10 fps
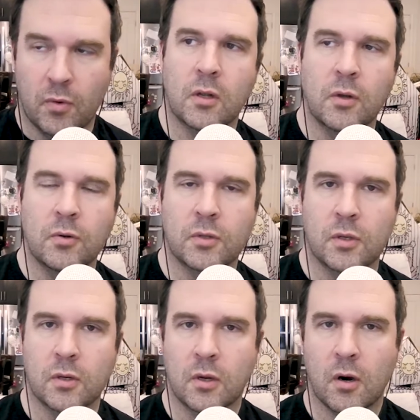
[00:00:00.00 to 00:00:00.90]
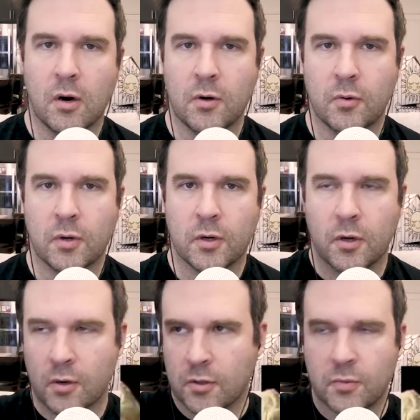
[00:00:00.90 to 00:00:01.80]
close the car door,
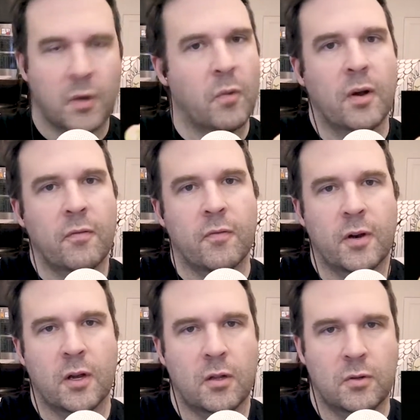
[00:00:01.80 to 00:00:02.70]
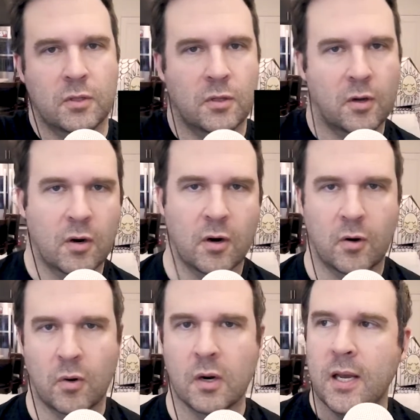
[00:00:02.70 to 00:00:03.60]
curse my wife for not closing the car
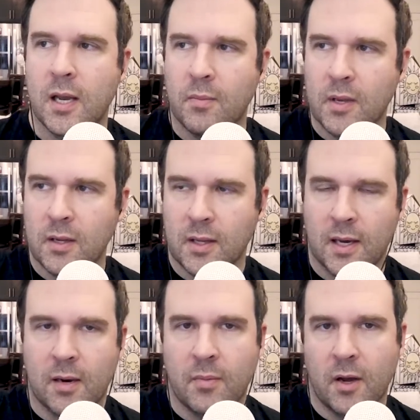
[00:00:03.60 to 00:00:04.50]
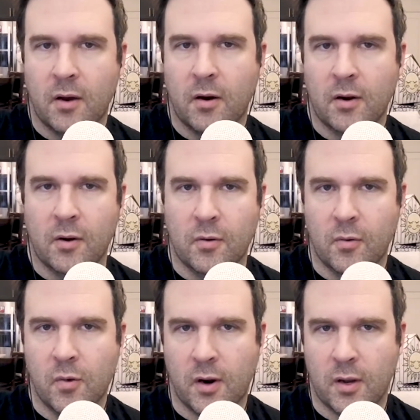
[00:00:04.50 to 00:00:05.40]
door, and immediately got in my car to go to the
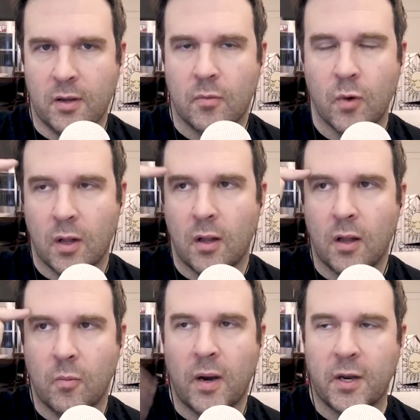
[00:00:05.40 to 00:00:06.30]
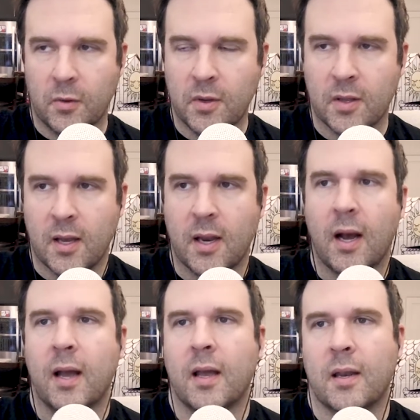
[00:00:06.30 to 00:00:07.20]
work. Well, by doing that,
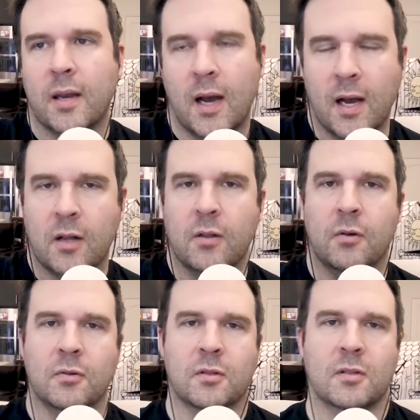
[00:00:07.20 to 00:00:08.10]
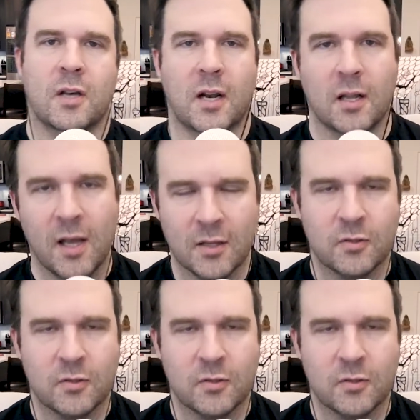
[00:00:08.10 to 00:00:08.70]
I had not closed the sliding glass